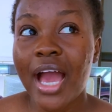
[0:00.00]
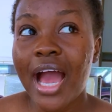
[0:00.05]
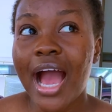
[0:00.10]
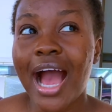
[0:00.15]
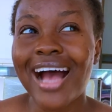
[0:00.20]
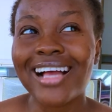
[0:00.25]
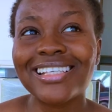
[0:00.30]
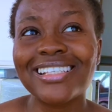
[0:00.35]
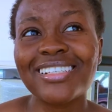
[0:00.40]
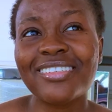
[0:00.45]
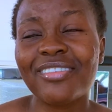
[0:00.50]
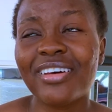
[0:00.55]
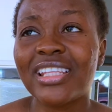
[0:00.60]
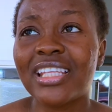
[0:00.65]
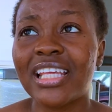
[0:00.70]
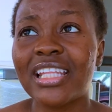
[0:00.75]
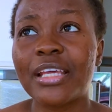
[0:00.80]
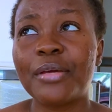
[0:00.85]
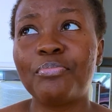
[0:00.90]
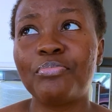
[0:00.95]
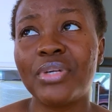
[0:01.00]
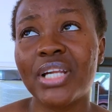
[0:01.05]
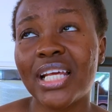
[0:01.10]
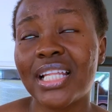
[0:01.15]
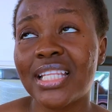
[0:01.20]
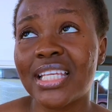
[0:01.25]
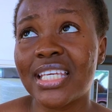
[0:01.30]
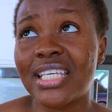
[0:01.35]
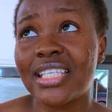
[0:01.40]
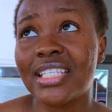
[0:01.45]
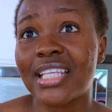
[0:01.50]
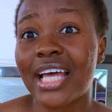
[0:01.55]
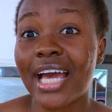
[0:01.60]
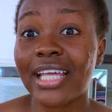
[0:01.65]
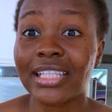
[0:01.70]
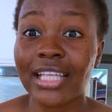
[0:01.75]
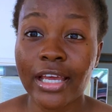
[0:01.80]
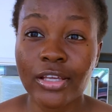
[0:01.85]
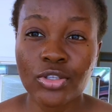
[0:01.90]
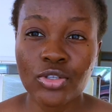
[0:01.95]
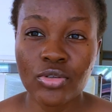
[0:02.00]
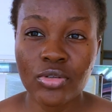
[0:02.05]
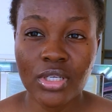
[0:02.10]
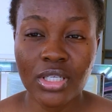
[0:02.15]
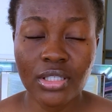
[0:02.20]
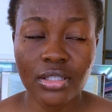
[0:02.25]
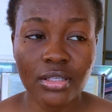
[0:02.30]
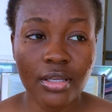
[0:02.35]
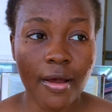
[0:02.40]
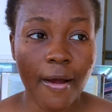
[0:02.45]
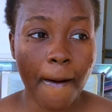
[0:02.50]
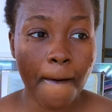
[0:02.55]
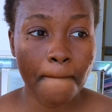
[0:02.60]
I actually created a playlist. I titled it